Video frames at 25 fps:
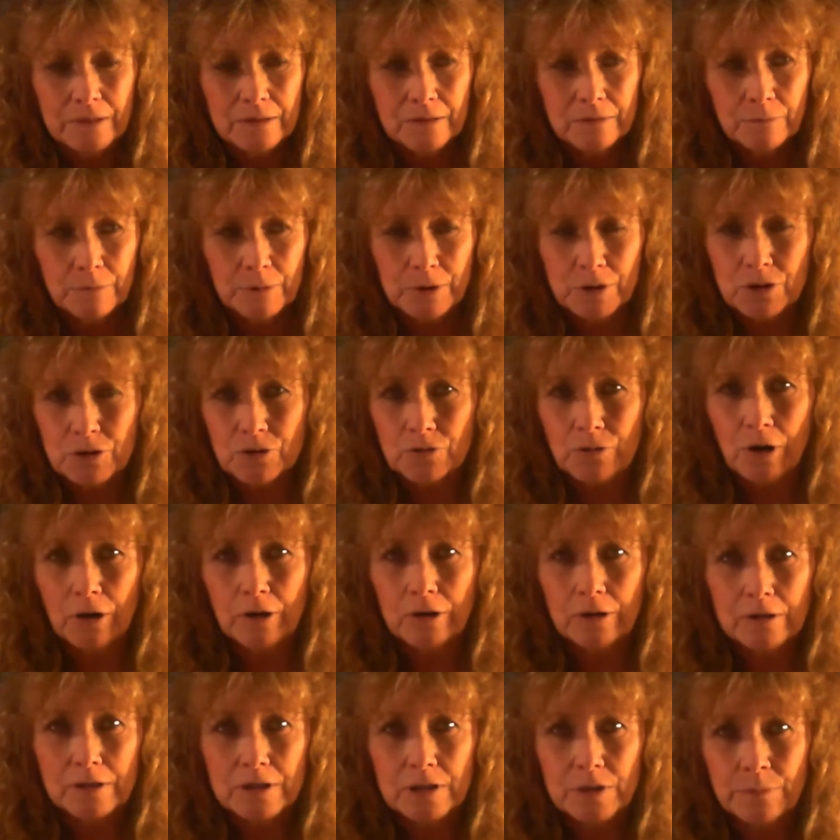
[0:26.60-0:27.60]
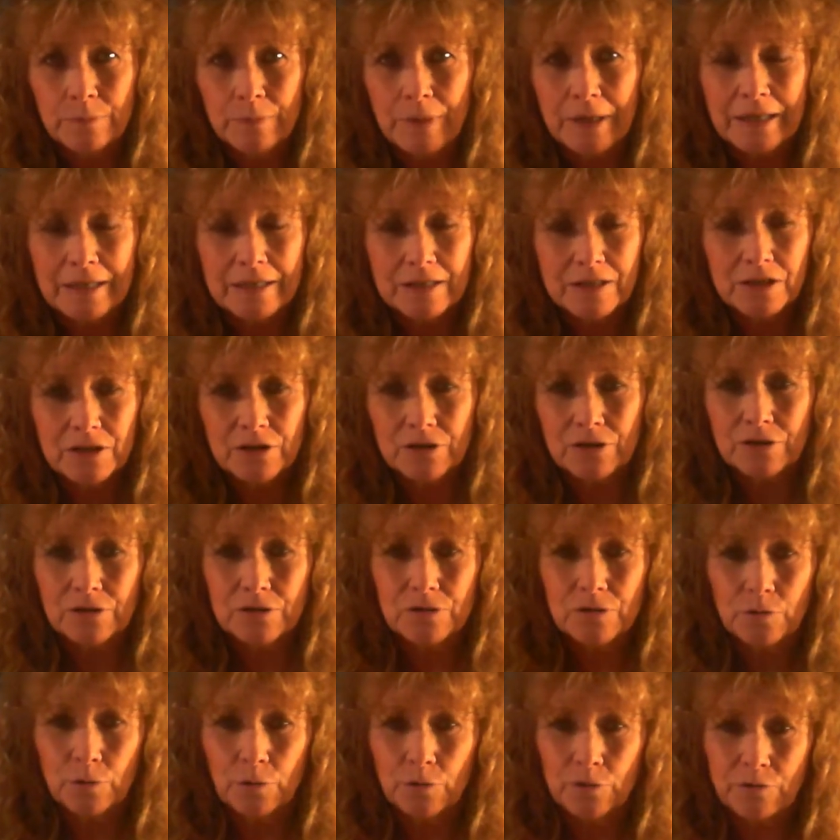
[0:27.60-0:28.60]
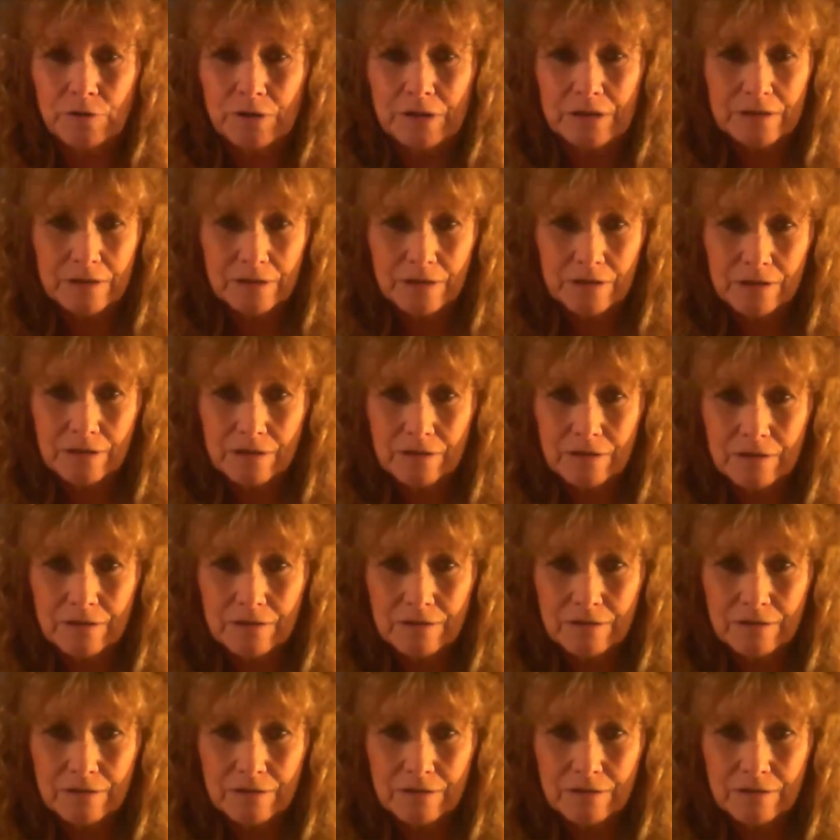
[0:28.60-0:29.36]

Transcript: We struggle to make it to the surface.